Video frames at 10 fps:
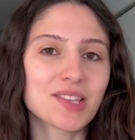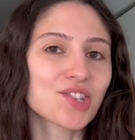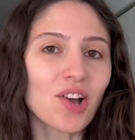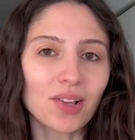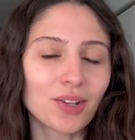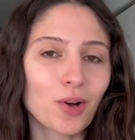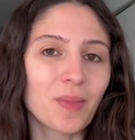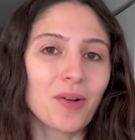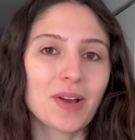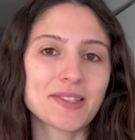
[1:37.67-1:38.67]
a chocolate oatmeal
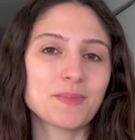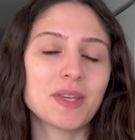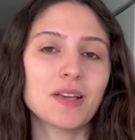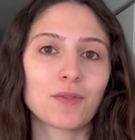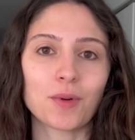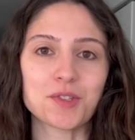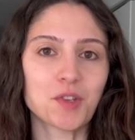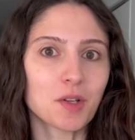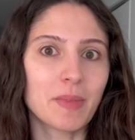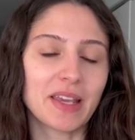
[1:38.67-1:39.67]
recipe. Of course, you
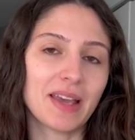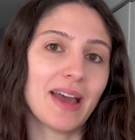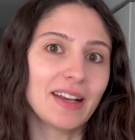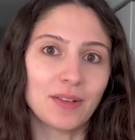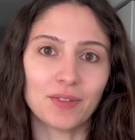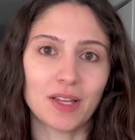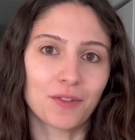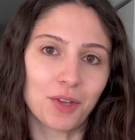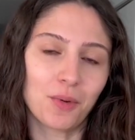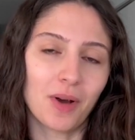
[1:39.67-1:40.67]
can make it any flavor
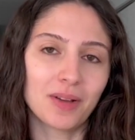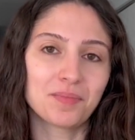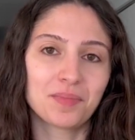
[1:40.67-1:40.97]
you want.